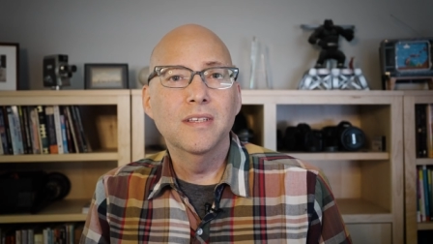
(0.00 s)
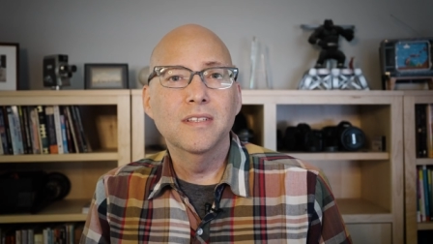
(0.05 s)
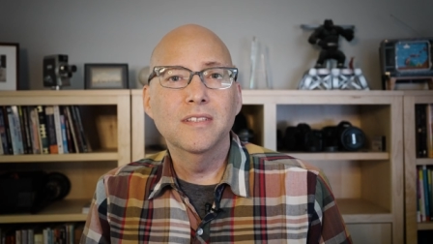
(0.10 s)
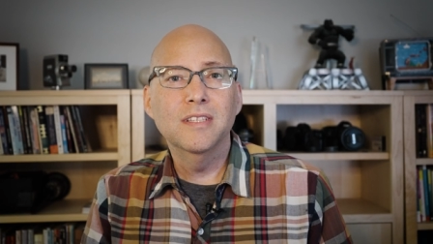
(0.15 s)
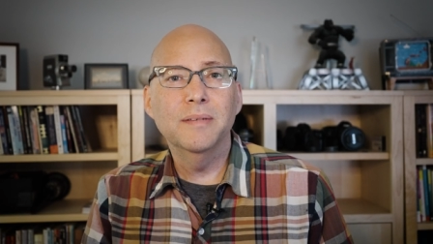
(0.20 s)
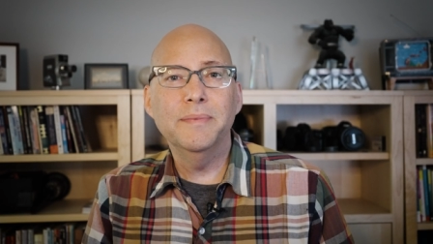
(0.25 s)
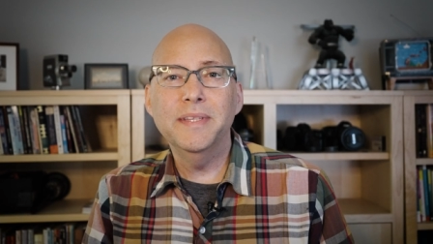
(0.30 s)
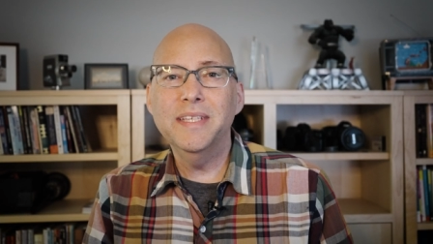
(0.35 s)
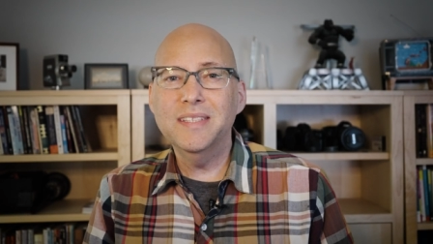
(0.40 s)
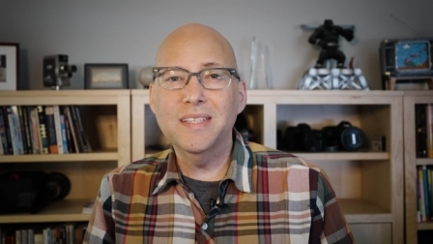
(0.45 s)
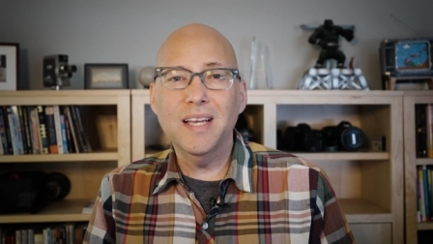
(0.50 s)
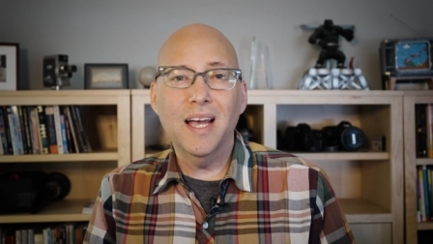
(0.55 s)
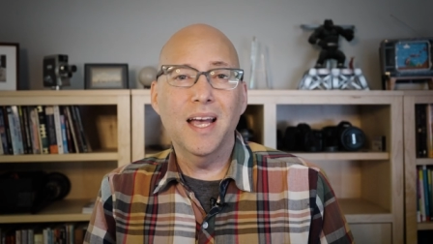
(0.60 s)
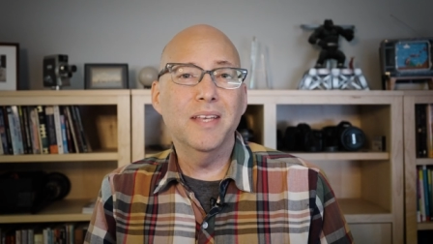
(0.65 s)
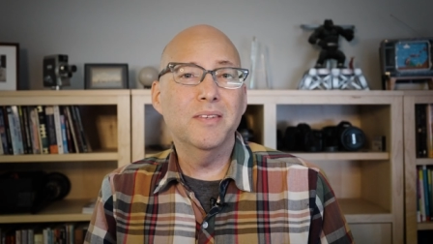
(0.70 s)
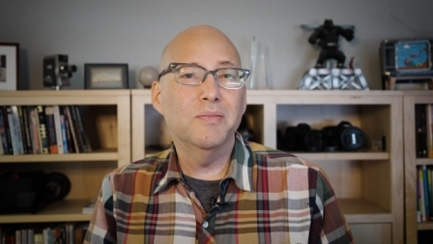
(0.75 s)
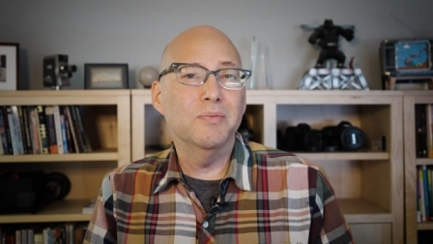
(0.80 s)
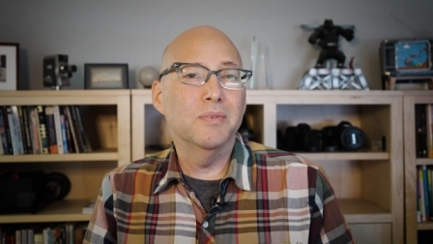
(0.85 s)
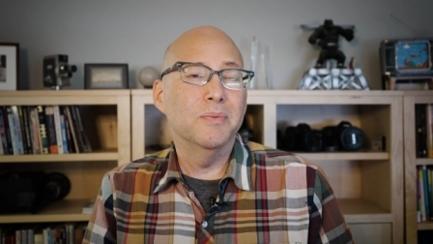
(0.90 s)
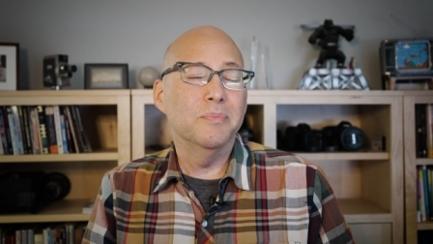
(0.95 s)
Some of these
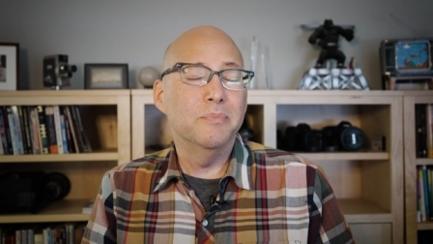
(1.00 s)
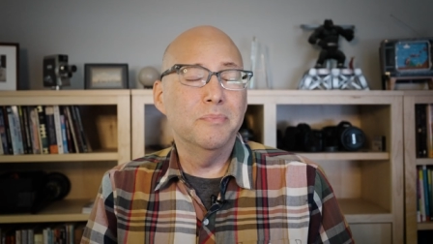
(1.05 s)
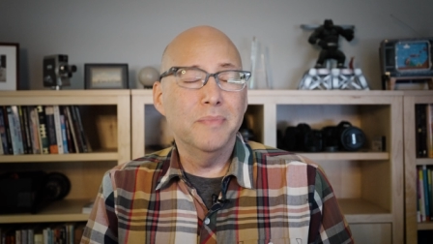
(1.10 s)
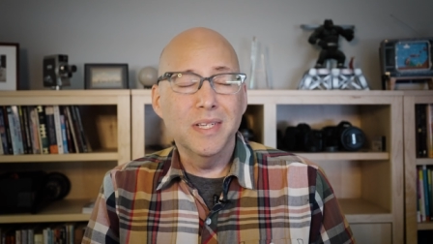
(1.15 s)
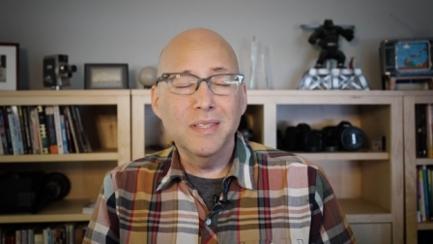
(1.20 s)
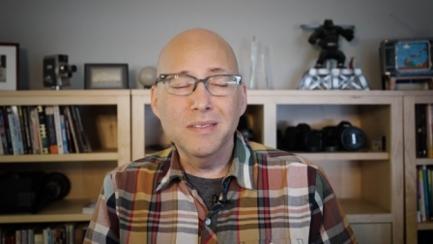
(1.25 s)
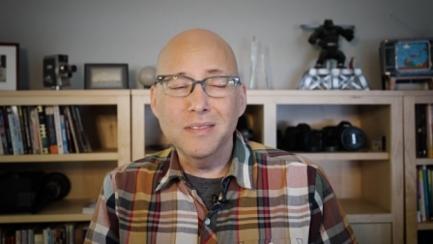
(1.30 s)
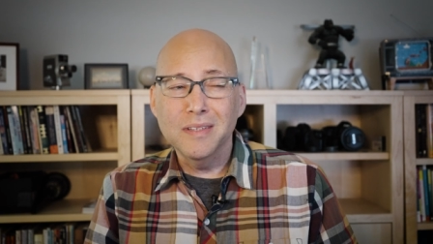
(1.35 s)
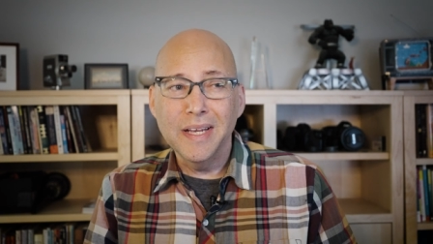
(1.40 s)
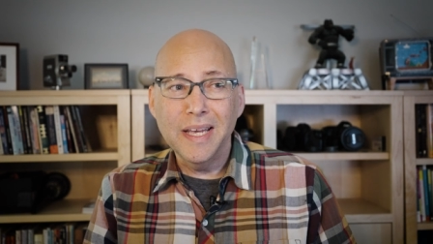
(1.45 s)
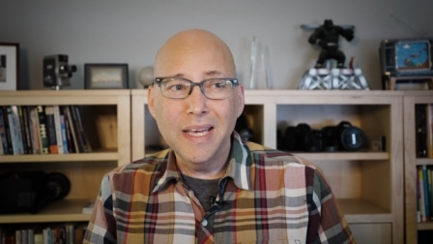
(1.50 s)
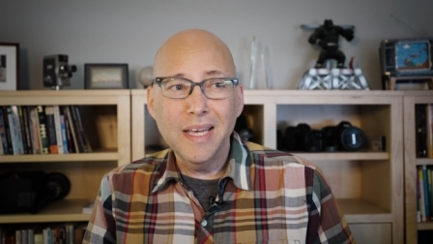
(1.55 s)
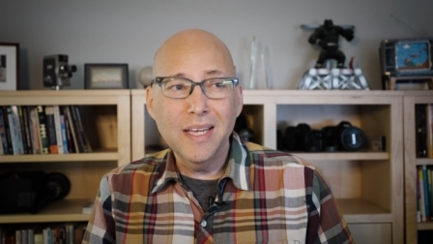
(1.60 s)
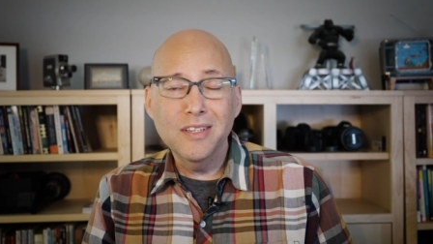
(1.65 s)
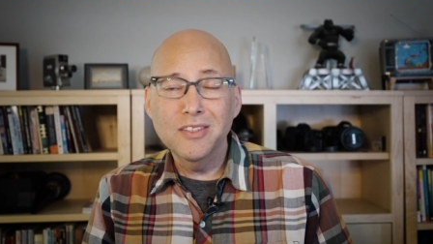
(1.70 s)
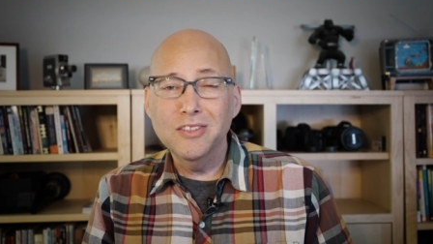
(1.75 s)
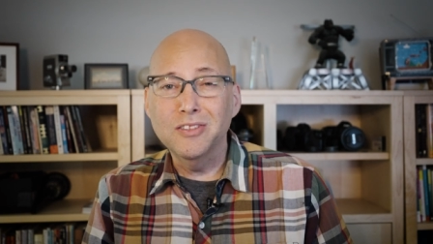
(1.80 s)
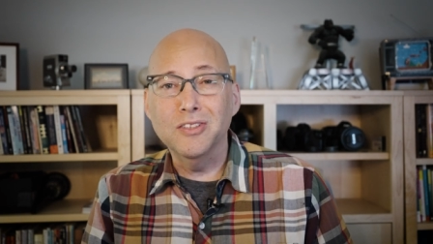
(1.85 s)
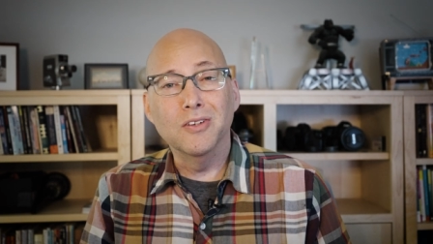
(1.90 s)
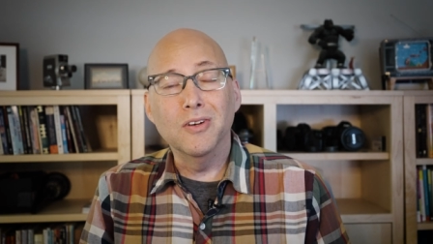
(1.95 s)
guys were
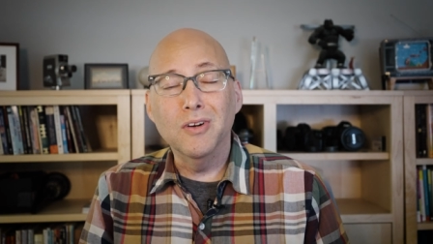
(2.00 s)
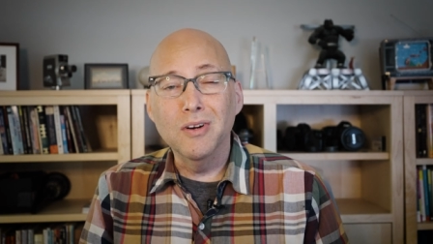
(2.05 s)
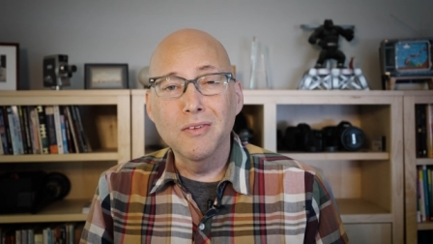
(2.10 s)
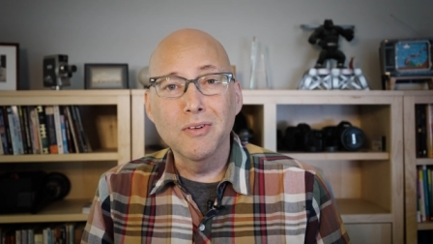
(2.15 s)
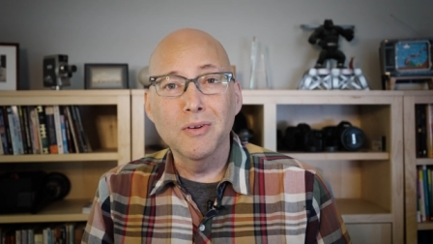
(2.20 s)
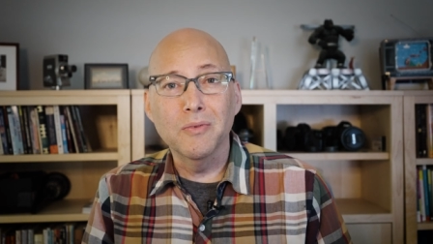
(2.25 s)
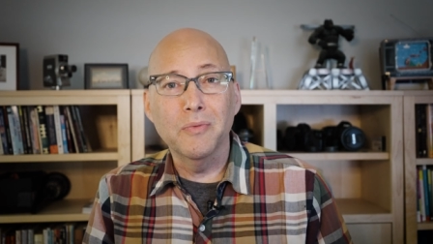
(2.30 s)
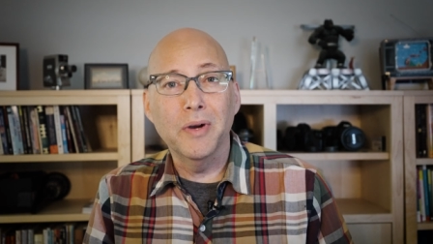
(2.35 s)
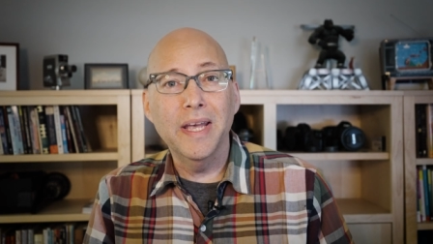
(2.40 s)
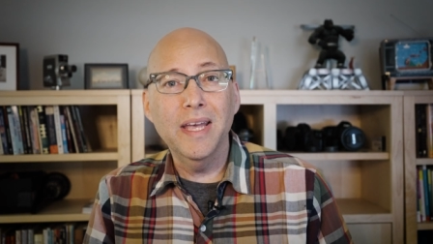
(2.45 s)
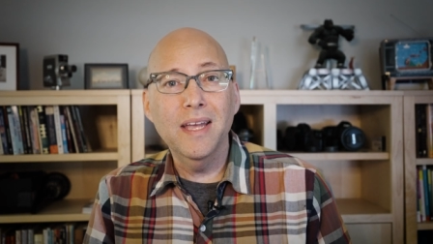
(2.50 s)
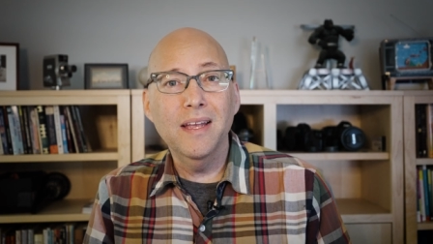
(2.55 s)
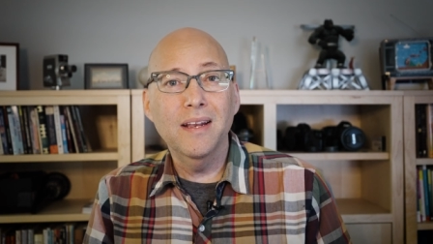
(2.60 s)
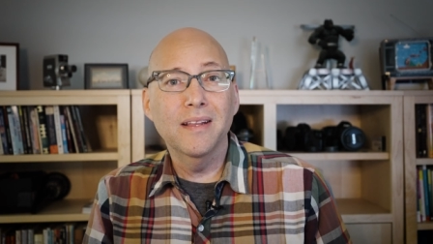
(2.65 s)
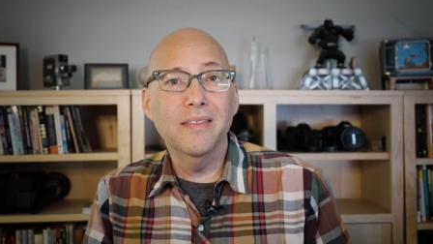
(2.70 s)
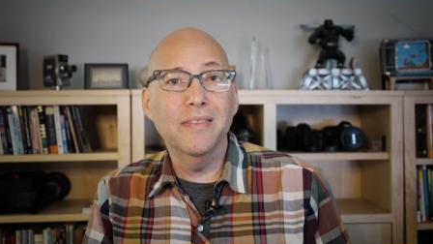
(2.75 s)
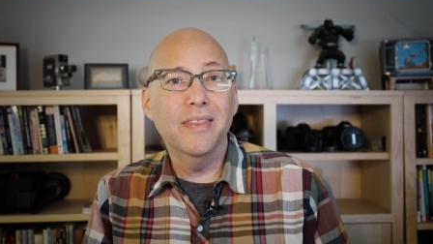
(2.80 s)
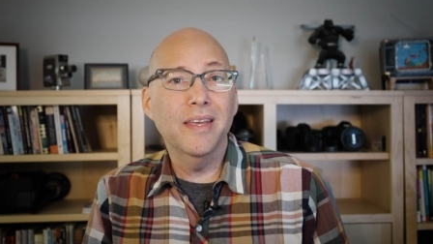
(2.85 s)
middle-aged and overweight,